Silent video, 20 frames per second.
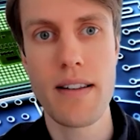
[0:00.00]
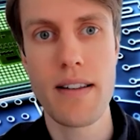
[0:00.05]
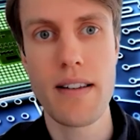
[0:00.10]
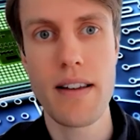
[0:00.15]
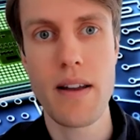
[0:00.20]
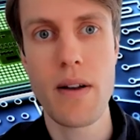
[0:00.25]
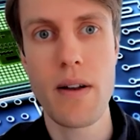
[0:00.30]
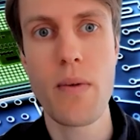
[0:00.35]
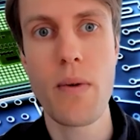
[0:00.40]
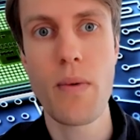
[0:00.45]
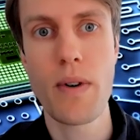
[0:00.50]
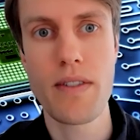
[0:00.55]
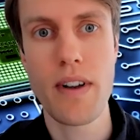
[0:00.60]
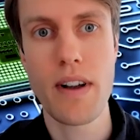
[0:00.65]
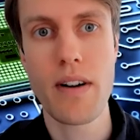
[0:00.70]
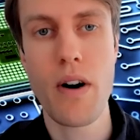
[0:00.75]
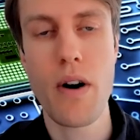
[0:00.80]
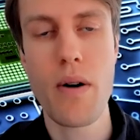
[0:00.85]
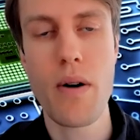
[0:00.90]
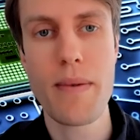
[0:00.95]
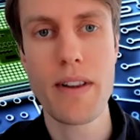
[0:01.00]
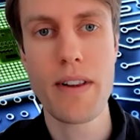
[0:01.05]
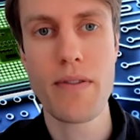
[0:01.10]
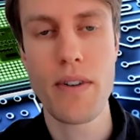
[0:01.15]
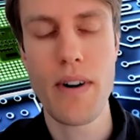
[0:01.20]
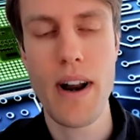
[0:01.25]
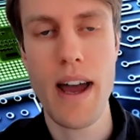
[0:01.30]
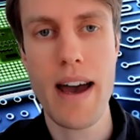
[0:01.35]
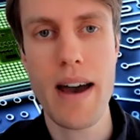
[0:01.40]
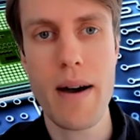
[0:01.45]
was a comment
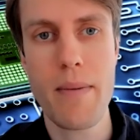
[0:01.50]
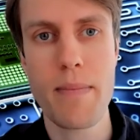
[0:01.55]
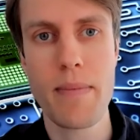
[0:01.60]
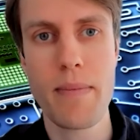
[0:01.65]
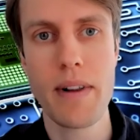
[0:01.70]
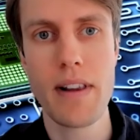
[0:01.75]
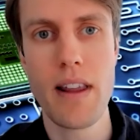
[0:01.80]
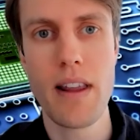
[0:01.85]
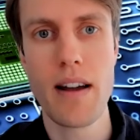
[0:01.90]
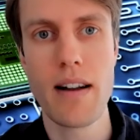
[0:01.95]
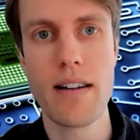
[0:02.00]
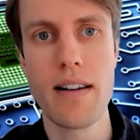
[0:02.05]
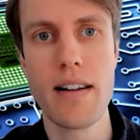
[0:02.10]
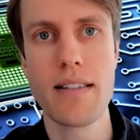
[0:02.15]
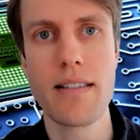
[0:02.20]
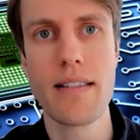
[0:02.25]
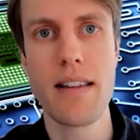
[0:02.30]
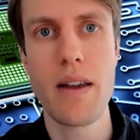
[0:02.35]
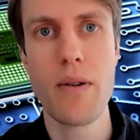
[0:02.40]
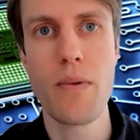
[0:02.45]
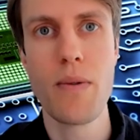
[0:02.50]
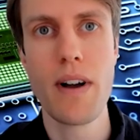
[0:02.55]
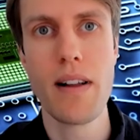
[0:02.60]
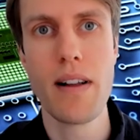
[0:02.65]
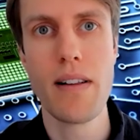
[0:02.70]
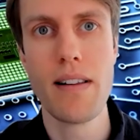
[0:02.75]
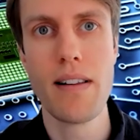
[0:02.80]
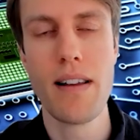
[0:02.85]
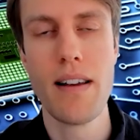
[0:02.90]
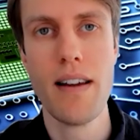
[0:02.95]
from Apple there that they
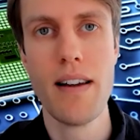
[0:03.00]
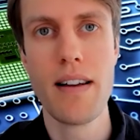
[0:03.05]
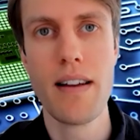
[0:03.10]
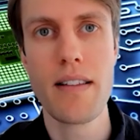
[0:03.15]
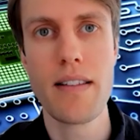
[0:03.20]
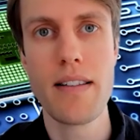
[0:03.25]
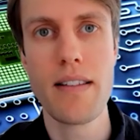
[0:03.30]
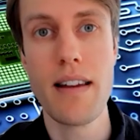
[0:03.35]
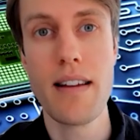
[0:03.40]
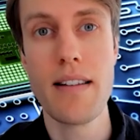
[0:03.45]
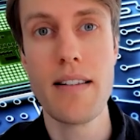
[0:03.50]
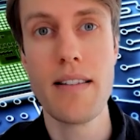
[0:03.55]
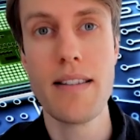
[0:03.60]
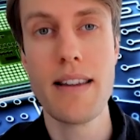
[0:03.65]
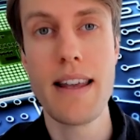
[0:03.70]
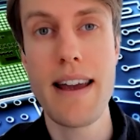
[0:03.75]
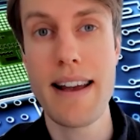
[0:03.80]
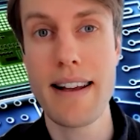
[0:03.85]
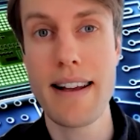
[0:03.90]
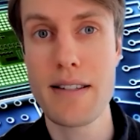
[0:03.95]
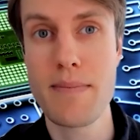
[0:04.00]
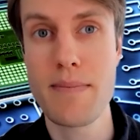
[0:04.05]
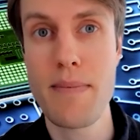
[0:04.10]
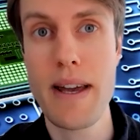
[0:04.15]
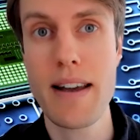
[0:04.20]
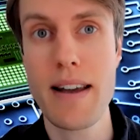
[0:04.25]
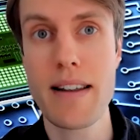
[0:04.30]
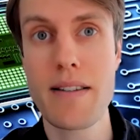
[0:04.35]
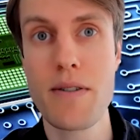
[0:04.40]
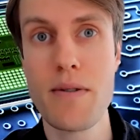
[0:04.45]
will they
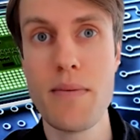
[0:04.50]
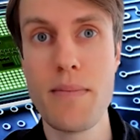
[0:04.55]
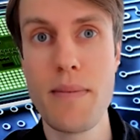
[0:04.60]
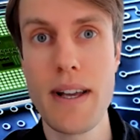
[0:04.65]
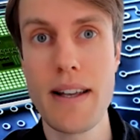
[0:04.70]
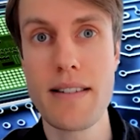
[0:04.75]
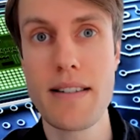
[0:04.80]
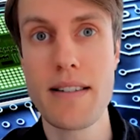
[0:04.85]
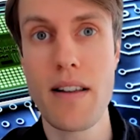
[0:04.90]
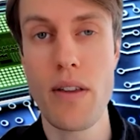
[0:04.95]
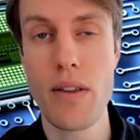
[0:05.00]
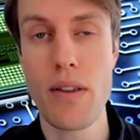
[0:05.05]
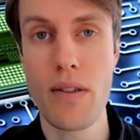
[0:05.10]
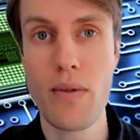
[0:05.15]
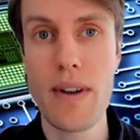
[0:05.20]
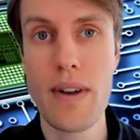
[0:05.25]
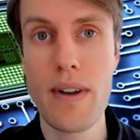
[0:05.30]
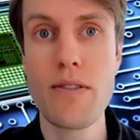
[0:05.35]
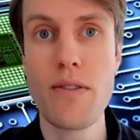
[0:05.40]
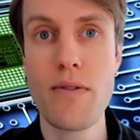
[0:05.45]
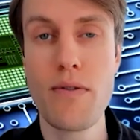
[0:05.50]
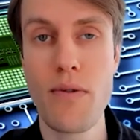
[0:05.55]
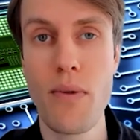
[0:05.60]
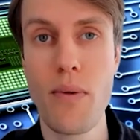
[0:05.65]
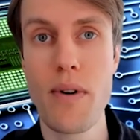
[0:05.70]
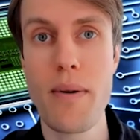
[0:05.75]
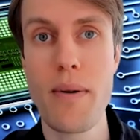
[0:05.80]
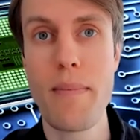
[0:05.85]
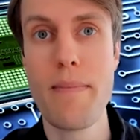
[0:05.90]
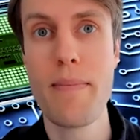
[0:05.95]
expect to miss $3 to
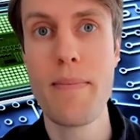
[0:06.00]
$4